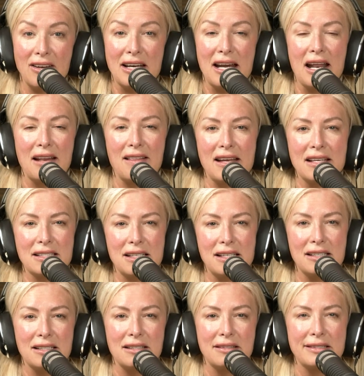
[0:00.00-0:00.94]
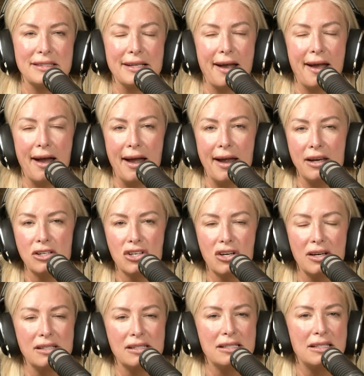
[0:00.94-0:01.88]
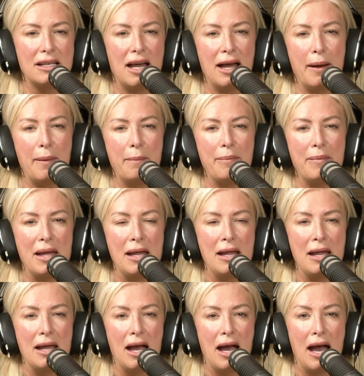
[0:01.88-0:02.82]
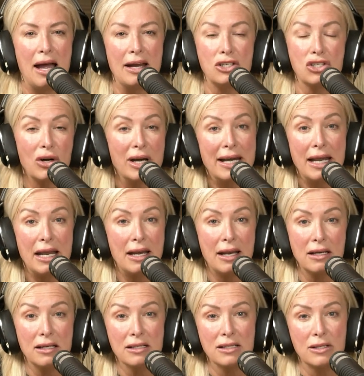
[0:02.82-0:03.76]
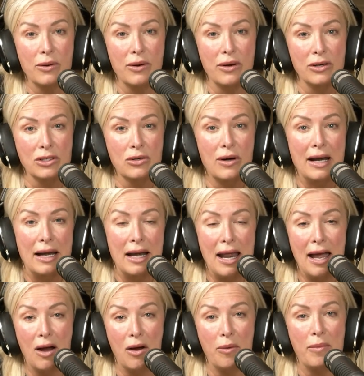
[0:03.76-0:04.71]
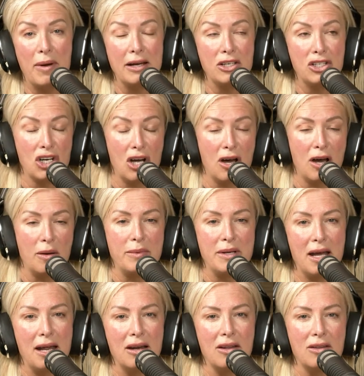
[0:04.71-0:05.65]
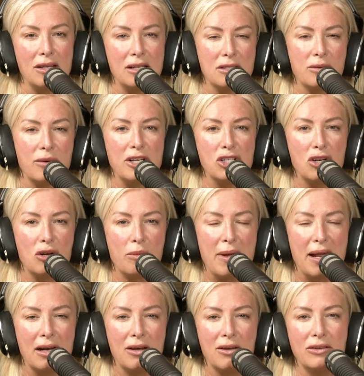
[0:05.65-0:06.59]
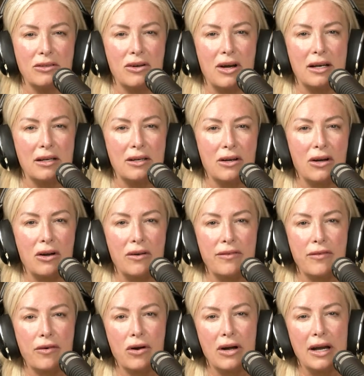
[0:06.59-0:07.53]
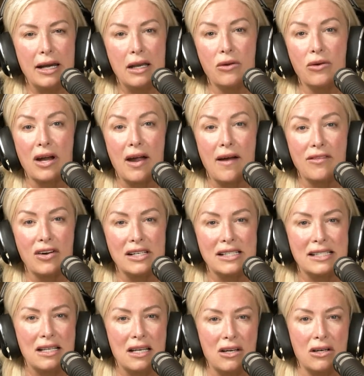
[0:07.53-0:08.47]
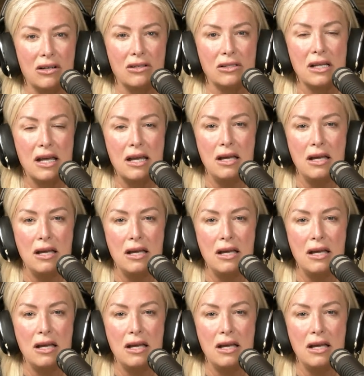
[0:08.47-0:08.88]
and adolescent psychiatrist. I treat eating disorders. Right now, my job title is Regional Medical Director for Eating Recovery Centers,